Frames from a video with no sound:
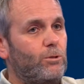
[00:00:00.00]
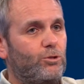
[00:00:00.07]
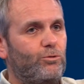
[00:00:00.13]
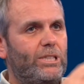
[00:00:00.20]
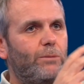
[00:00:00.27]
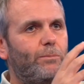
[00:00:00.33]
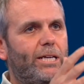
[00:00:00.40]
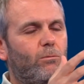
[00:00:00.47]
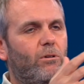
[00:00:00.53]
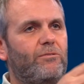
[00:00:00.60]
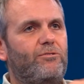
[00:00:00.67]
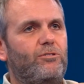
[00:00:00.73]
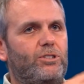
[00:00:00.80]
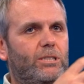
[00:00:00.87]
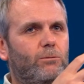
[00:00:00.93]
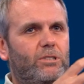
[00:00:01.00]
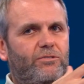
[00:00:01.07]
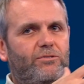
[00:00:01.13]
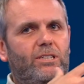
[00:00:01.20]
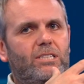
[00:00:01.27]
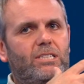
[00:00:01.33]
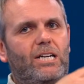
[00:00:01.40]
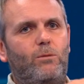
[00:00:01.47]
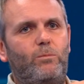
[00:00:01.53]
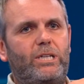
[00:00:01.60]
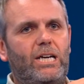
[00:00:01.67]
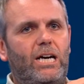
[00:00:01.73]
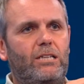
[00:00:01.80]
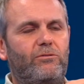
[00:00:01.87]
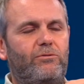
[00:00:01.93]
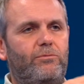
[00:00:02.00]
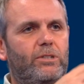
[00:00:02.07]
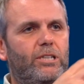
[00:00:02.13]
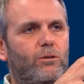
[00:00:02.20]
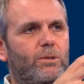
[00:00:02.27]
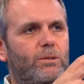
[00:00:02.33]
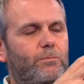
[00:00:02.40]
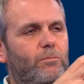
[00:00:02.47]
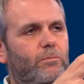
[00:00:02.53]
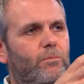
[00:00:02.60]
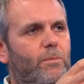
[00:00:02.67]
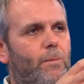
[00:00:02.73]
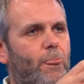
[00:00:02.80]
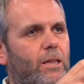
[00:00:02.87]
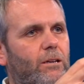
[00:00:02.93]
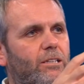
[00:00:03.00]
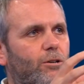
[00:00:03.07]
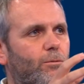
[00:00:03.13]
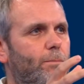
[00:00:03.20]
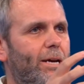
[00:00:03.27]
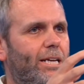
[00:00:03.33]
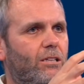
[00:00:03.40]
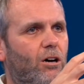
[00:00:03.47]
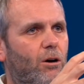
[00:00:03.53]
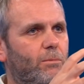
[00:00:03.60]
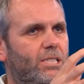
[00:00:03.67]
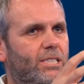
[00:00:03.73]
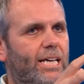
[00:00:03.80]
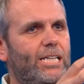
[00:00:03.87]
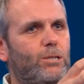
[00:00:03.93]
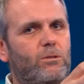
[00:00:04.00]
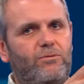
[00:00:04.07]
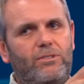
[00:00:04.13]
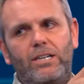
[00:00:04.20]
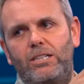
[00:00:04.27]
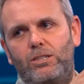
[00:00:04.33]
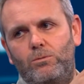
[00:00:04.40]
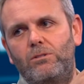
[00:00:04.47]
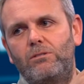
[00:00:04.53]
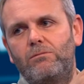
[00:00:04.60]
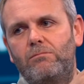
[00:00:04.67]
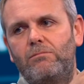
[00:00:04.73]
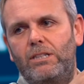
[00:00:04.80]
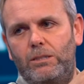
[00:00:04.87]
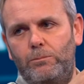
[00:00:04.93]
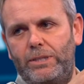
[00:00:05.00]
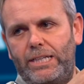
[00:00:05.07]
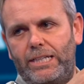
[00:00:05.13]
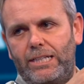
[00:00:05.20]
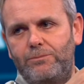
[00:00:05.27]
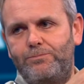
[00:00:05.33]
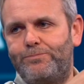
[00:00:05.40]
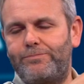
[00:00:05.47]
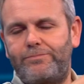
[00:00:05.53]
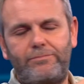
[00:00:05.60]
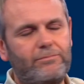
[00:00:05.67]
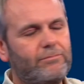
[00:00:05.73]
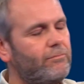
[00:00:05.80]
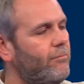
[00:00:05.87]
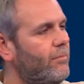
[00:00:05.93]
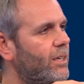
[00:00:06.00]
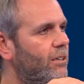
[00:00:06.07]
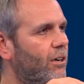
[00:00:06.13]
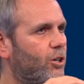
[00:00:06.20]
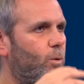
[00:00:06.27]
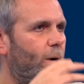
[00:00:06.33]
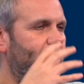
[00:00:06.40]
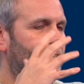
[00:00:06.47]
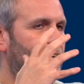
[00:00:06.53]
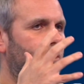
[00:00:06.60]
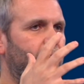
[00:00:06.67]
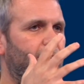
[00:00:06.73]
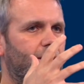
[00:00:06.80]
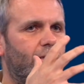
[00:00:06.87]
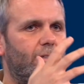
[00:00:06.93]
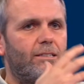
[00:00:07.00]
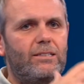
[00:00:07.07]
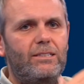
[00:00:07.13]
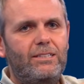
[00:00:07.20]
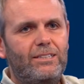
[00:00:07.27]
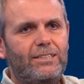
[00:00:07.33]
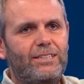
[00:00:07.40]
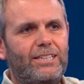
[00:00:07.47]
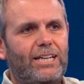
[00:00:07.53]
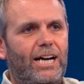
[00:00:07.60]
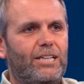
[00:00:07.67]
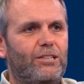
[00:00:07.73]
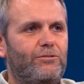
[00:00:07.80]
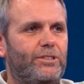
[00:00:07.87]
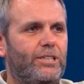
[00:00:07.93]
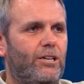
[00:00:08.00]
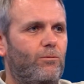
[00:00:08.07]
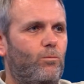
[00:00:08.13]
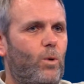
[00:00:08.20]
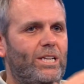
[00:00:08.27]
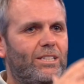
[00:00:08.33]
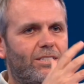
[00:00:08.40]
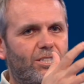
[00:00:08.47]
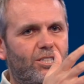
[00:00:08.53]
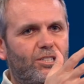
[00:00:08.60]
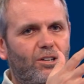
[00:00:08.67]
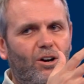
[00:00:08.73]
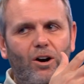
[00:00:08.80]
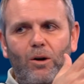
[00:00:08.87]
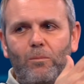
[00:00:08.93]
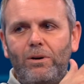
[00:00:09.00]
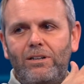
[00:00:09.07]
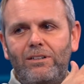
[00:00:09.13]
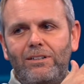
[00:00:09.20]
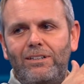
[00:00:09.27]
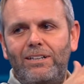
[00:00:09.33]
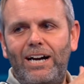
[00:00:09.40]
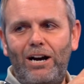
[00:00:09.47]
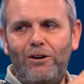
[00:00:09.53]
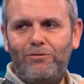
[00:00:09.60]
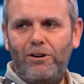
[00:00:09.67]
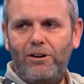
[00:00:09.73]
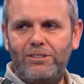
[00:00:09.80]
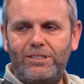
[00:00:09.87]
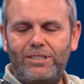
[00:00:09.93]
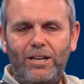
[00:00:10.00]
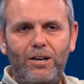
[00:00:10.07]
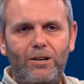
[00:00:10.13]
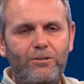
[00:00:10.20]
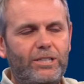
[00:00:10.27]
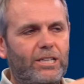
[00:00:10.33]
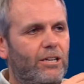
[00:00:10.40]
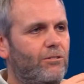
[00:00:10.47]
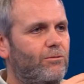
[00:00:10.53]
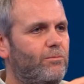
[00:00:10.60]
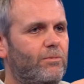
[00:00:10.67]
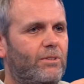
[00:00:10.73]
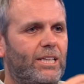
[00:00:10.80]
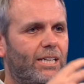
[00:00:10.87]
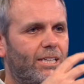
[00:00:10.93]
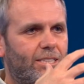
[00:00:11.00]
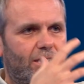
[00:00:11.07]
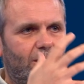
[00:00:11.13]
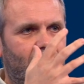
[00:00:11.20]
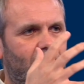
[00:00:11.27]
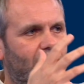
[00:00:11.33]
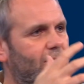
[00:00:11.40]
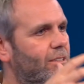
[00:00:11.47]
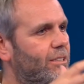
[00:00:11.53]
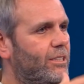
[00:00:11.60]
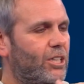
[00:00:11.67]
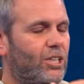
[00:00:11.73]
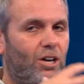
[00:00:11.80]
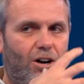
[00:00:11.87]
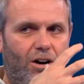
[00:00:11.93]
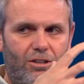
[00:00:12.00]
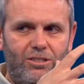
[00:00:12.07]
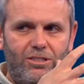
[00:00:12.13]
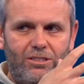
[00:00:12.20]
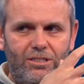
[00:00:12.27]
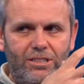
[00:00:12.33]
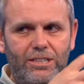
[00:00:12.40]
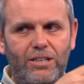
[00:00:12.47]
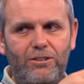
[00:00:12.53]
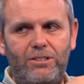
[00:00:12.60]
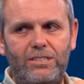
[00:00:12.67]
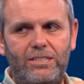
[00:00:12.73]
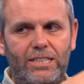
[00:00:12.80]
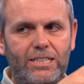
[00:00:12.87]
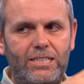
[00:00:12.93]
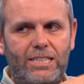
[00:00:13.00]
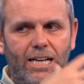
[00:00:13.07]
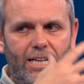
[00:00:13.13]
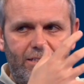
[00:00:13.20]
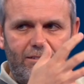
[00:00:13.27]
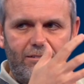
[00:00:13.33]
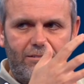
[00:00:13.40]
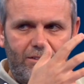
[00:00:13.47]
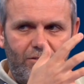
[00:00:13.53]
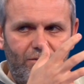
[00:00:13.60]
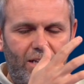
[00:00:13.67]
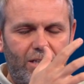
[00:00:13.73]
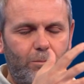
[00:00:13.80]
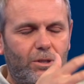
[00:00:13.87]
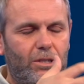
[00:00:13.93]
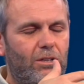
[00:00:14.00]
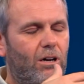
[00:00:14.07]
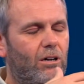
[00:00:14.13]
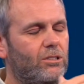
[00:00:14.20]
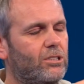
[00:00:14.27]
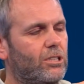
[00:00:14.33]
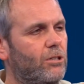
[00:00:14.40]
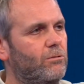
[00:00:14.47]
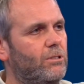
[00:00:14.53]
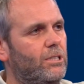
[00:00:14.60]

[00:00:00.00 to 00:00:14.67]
a really big one for us, and it was the first time we kind of we made a lot of mistakes with virtual at the beginning, not quite knowing kind of when to stop, how far to go, things like the costs, because things can develop a lot. So